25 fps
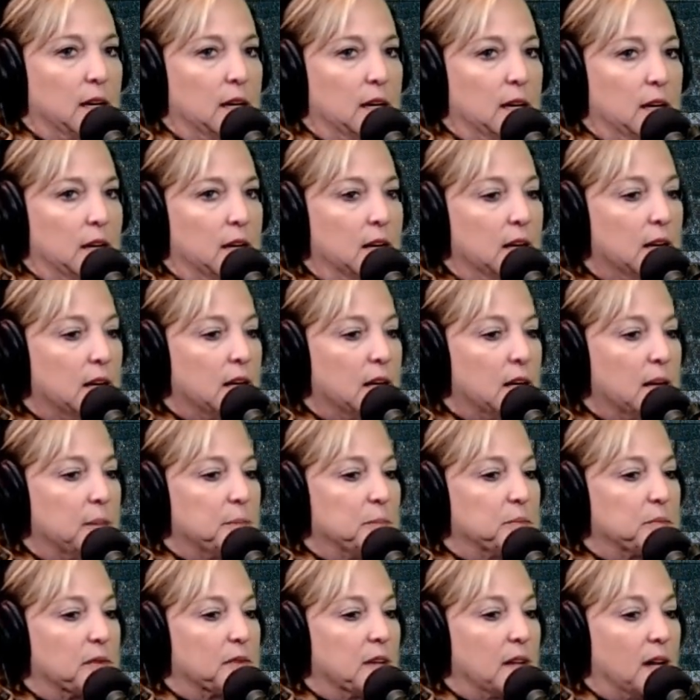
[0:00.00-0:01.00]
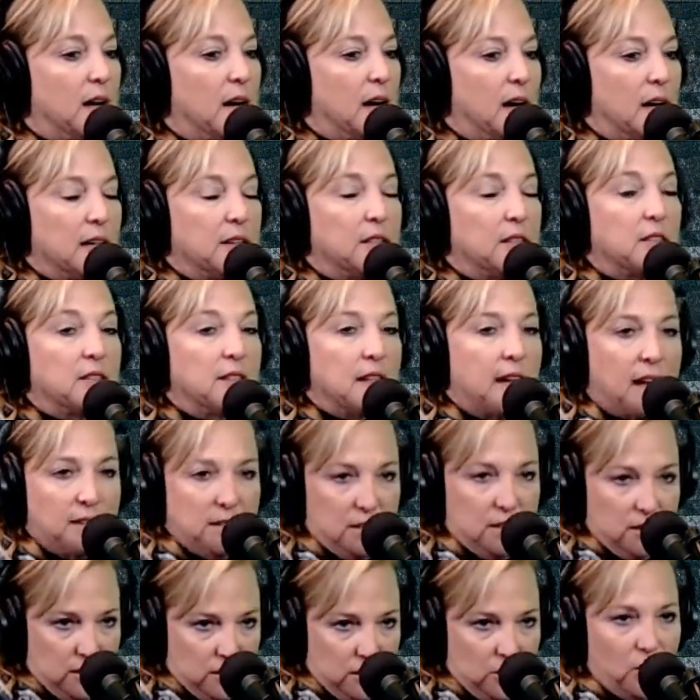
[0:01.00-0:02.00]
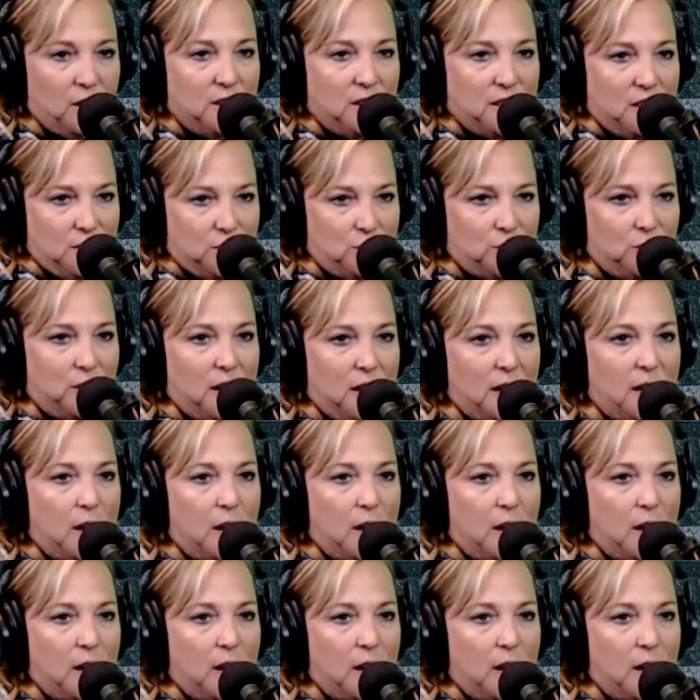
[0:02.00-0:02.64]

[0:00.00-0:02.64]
and I had this thought yesterday.